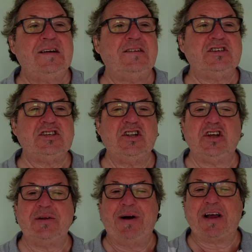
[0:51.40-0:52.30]
I was just
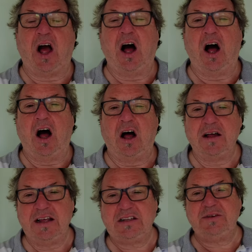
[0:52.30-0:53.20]
looking at my car,
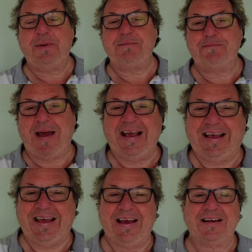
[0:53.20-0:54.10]
it's a bit
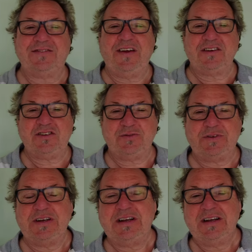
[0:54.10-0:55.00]
manky. I think
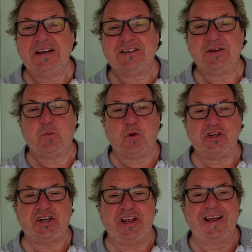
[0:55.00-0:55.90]
I should
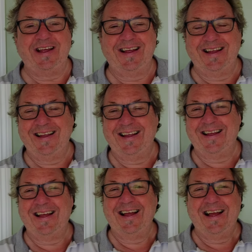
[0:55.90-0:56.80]
wash it.
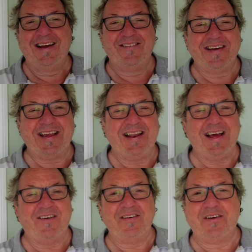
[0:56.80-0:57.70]
I might get
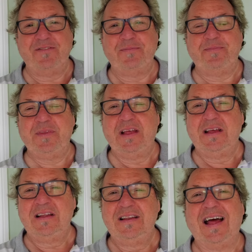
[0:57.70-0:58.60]
the old on.
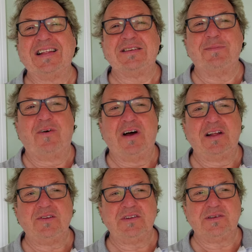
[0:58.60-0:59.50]
Nah, tomorrow.
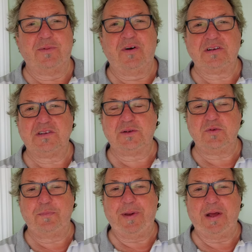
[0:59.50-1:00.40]
I'll do it tomorrow because it's supposed
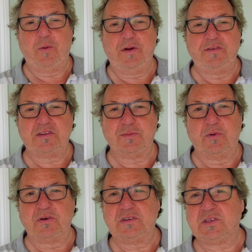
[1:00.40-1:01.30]
to be better weather
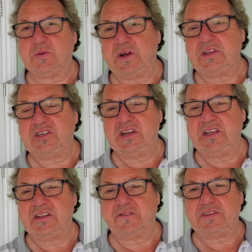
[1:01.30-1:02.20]
tomorrow because it's quite
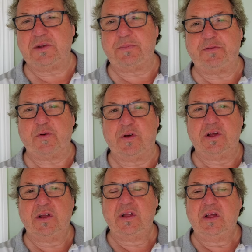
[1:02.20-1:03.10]
chilly, as I've said before.
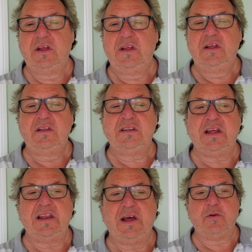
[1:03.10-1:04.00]

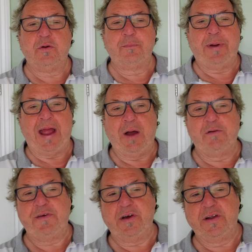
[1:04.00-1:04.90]
Get the on power
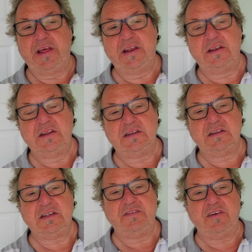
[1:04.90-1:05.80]
thing on it and
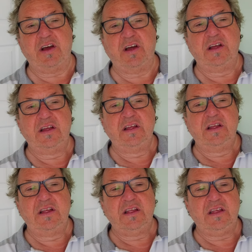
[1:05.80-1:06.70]
give it
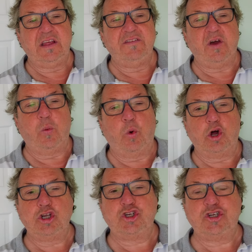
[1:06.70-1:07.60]
a
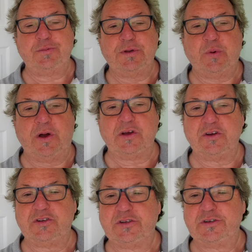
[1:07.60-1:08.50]
wash. It'd be quite good.